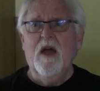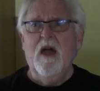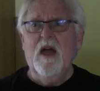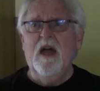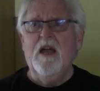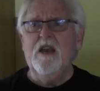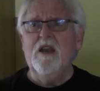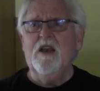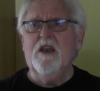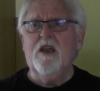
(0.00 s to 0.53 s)

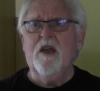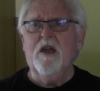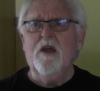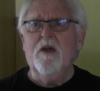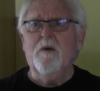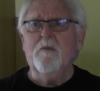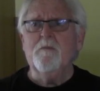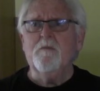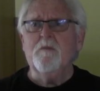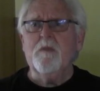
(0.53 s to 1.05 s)

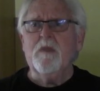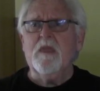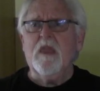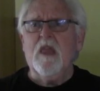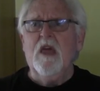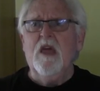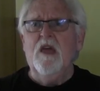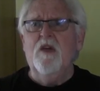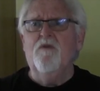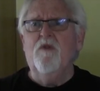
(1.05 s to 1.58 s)
And
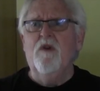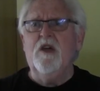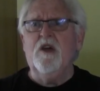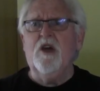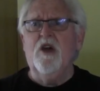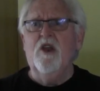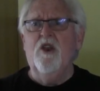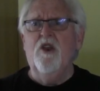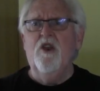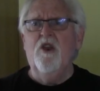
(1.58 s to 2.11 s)
if we
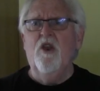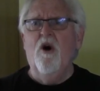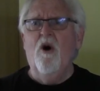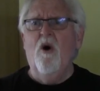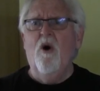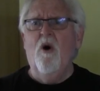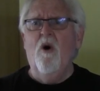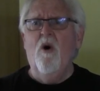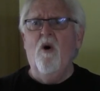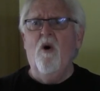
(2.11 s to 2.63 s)
can
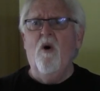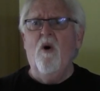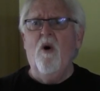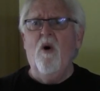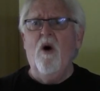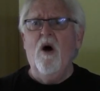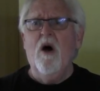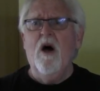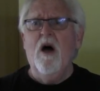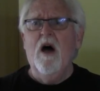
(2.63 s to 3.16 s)

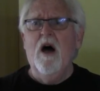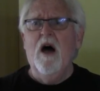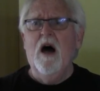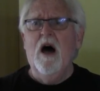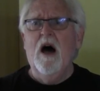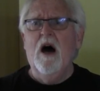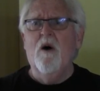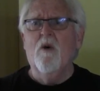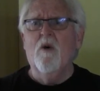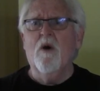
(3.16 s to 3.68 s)
know
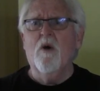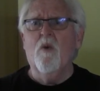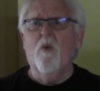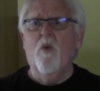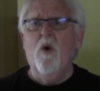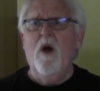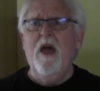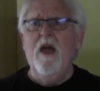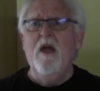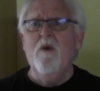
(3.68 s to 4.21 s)
our
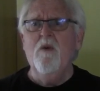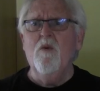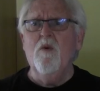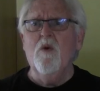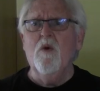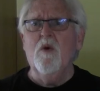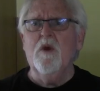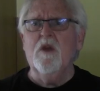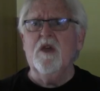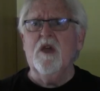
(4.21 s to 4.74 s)

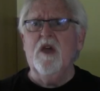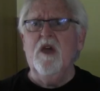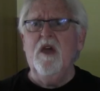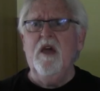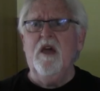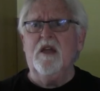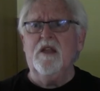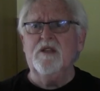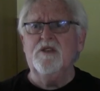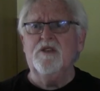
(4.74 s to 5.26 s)
wayward
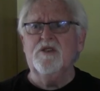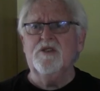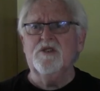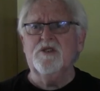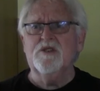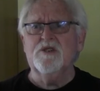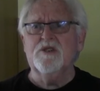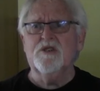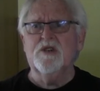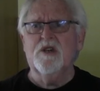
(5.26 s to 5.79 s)

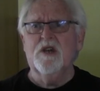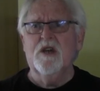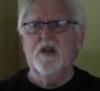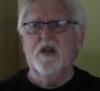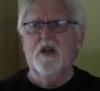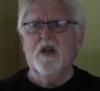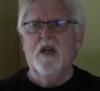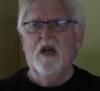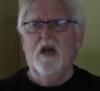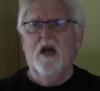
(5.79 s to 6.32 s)
kids,
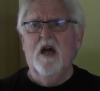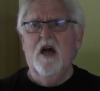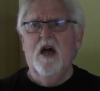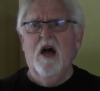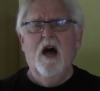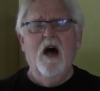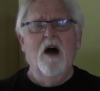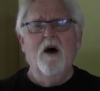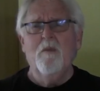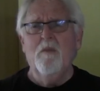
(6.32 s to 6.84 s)

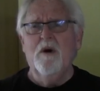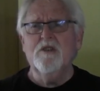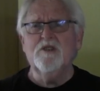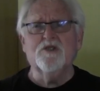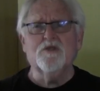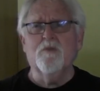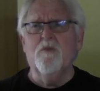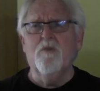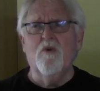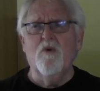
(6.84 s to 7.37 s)
how
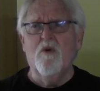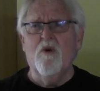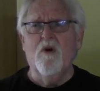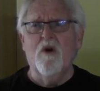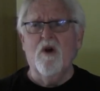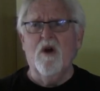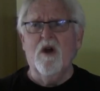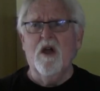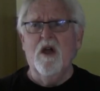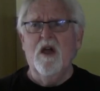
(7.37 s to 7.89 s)
much
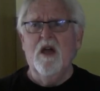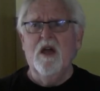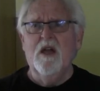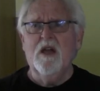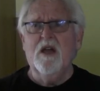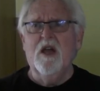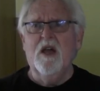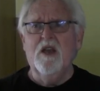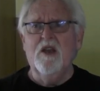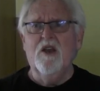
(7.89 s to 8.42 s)
more
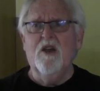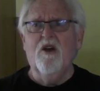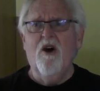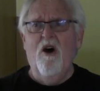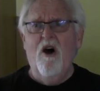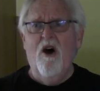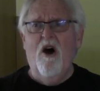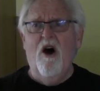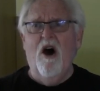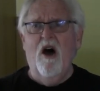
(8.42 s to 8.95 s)
can
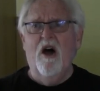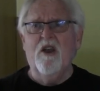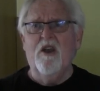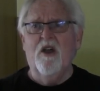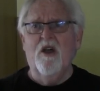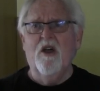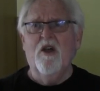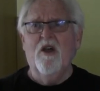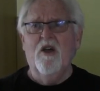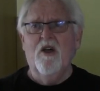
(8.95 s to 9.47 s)

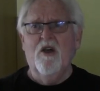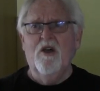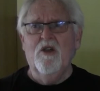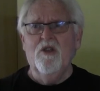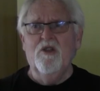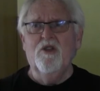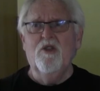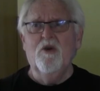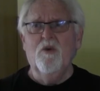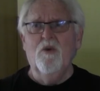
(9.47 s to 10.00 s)
God
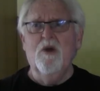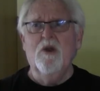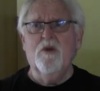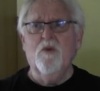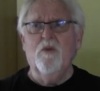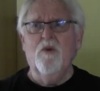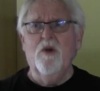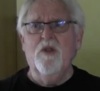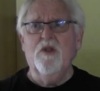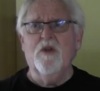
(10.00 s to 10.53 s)
do it
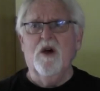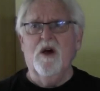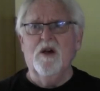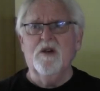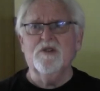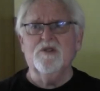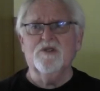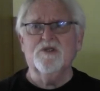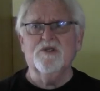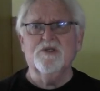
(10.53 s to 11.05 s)
with
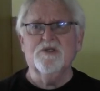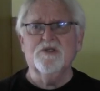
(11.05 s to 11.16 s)
us?